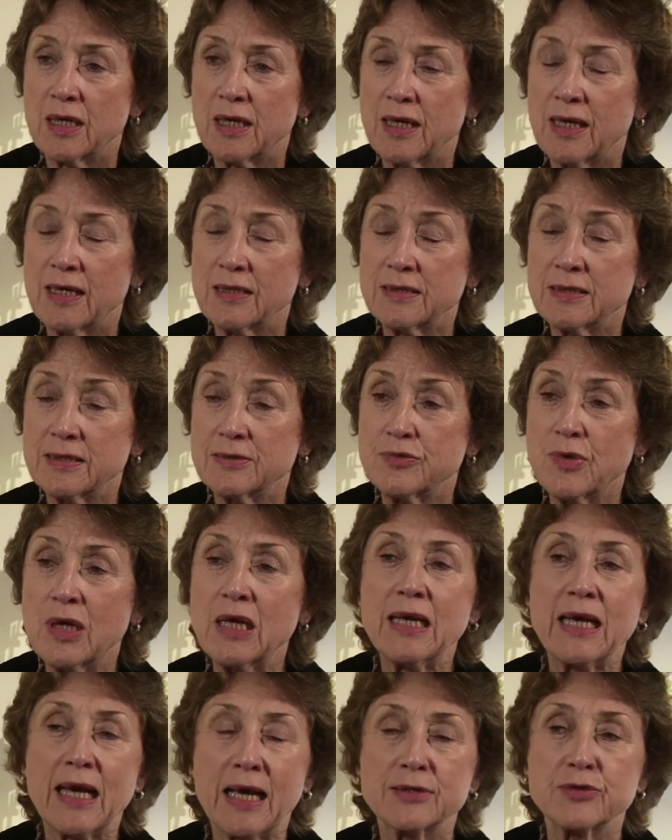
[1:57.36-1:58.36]
and
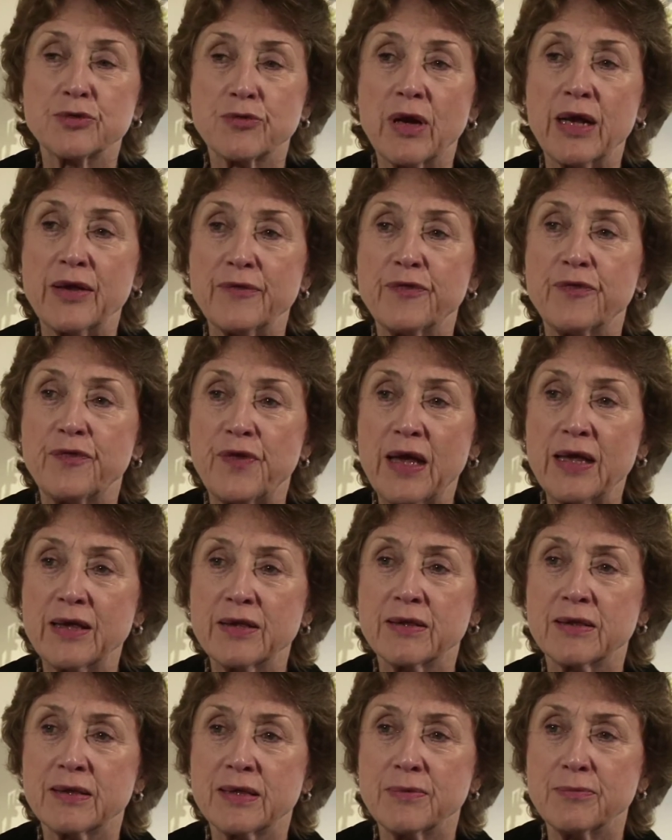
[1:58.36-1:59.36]
really had great
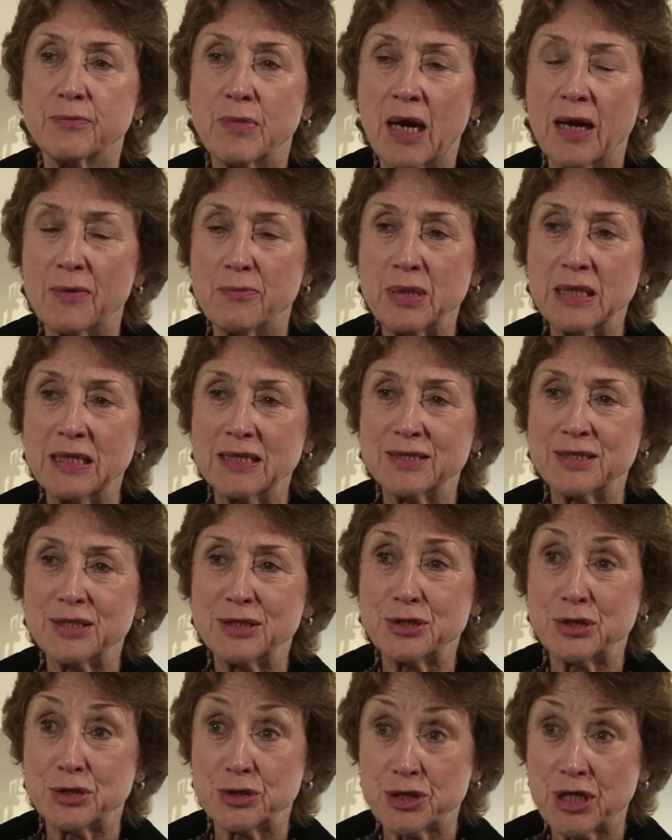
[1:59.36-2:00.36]
faith in my ability
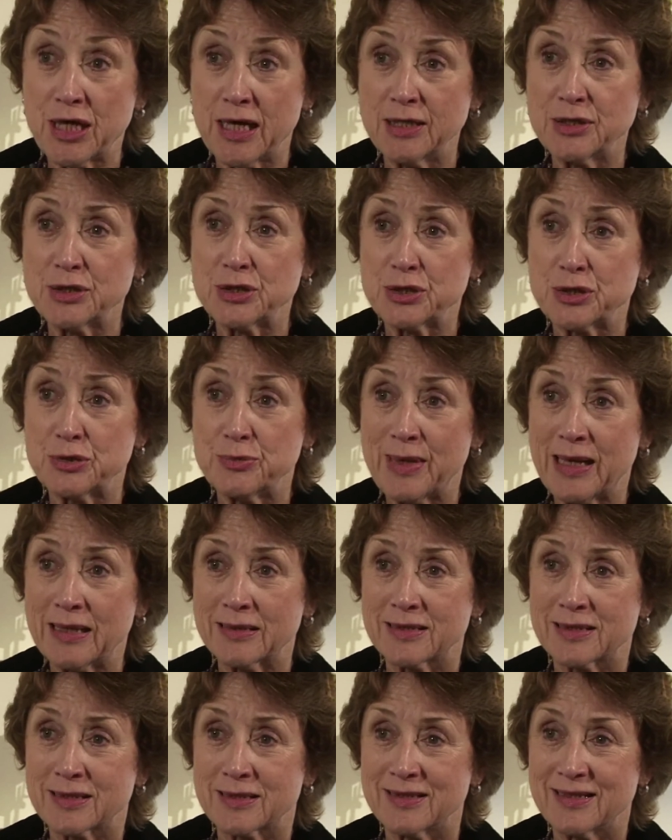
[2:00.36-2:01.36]
to change to
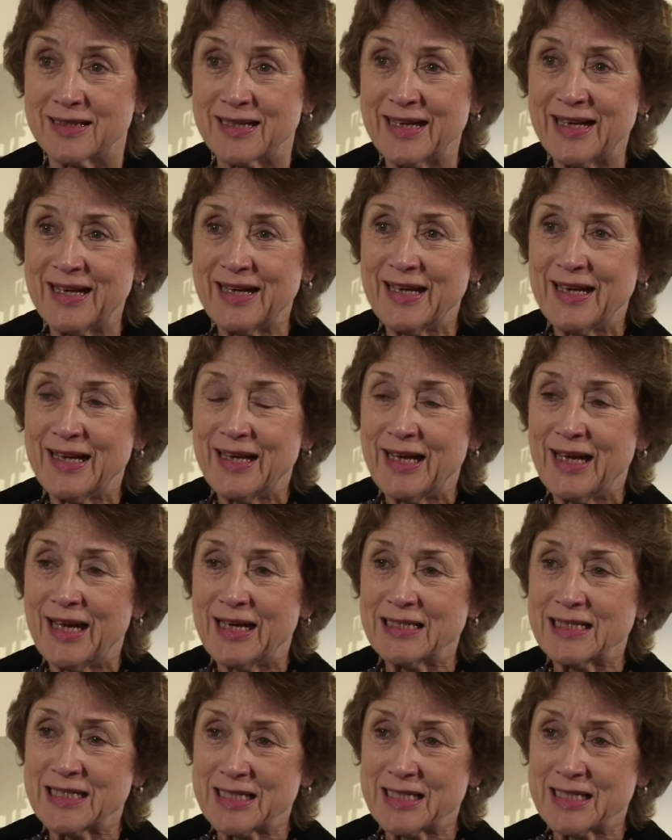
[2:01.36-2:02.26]
medicine and